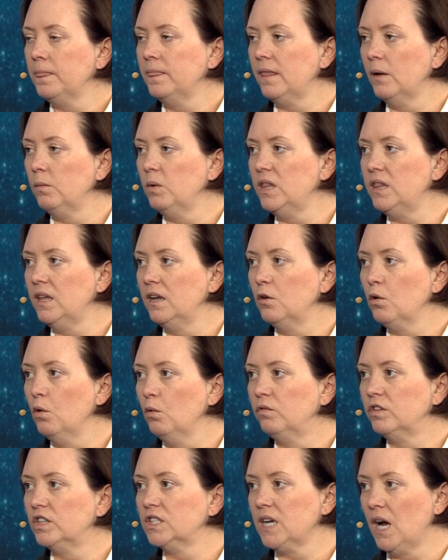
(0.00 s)
that we think
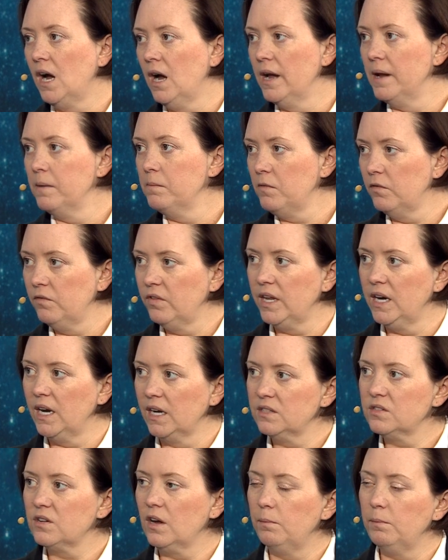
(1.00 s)
over time, over the
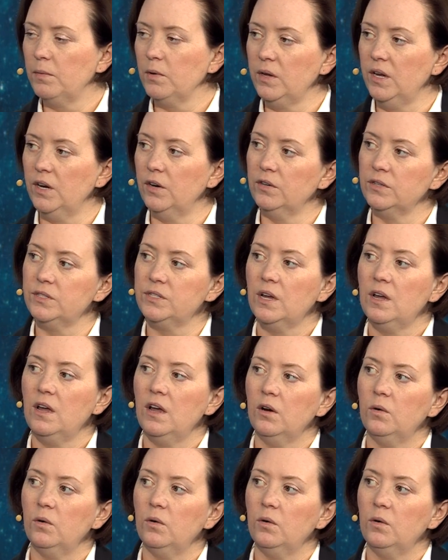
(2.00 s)
next couple of years,